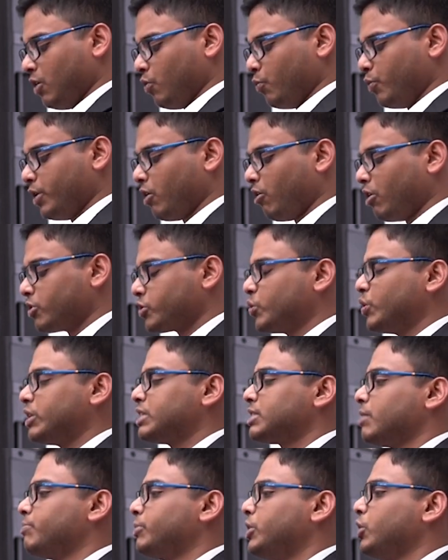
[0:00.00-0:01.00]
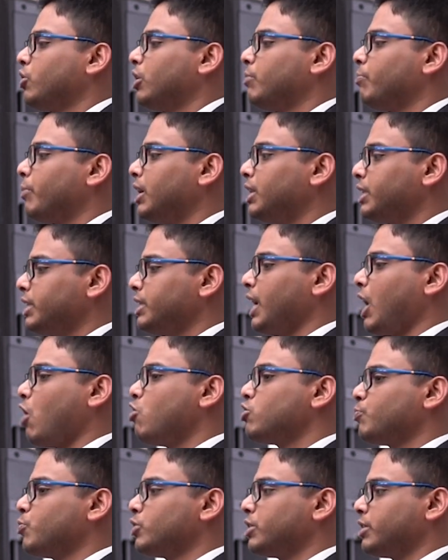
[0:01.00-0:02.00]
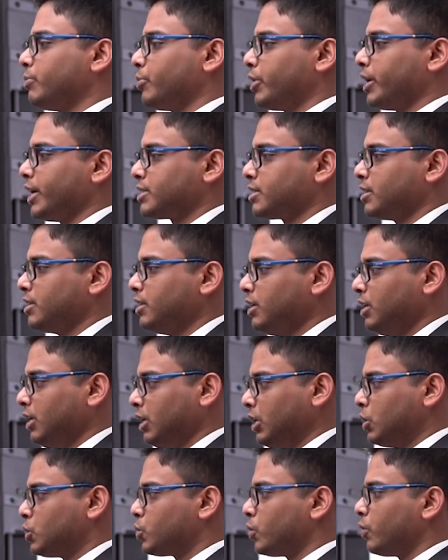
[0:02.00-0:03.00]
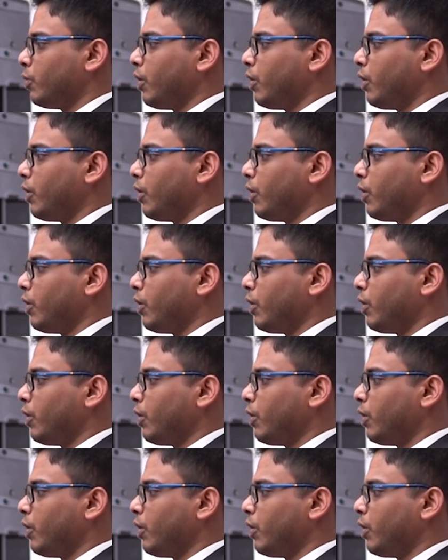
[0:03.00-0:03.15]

We are also doing something called multi-output regression. So